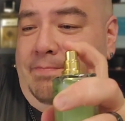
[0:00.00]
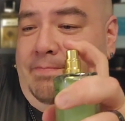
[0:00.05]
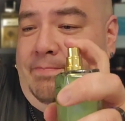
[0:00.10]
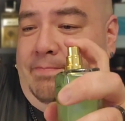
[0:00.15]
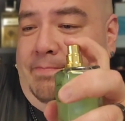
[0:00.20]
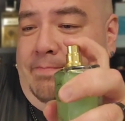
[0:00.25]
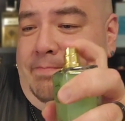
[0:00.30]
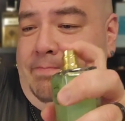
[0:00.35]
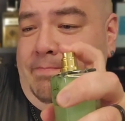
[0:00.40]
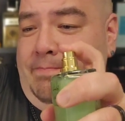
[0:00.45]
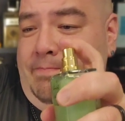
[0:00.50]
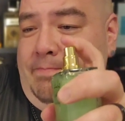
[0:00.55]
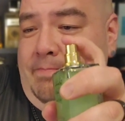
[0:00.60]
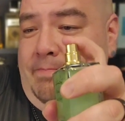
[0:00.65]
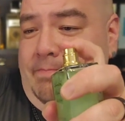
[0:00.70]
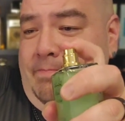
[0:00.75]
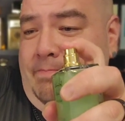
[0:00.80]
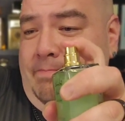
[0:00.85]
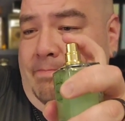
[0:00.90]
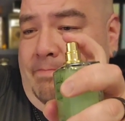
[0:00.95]

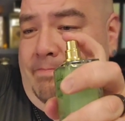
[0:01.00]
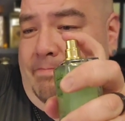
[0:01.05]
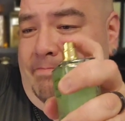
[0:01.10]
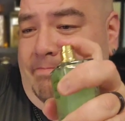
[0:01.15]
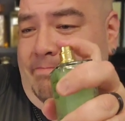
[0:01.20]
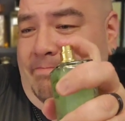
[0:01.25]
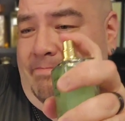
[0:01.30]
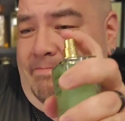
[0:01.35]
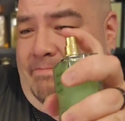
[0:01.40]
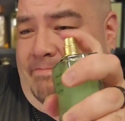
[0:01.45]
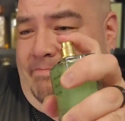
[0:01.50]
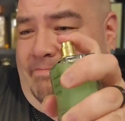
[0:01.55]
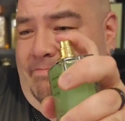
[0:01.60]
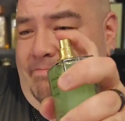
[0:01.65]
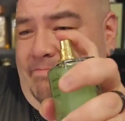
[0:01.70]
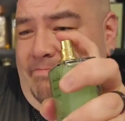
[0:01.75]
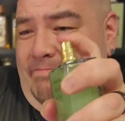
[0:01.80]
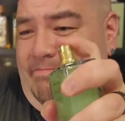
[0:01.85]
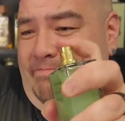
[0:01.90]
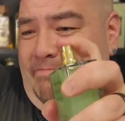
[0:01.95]

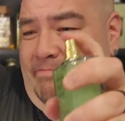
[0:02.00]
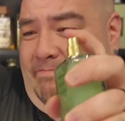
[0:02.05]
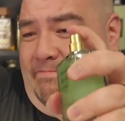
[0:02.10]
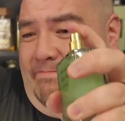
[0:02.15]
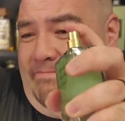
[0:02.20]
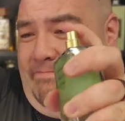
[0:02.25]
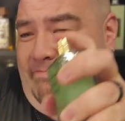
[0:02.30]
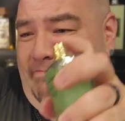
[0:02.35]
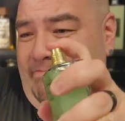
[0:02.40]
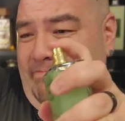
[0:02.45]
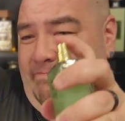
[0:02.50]
(no one is talking)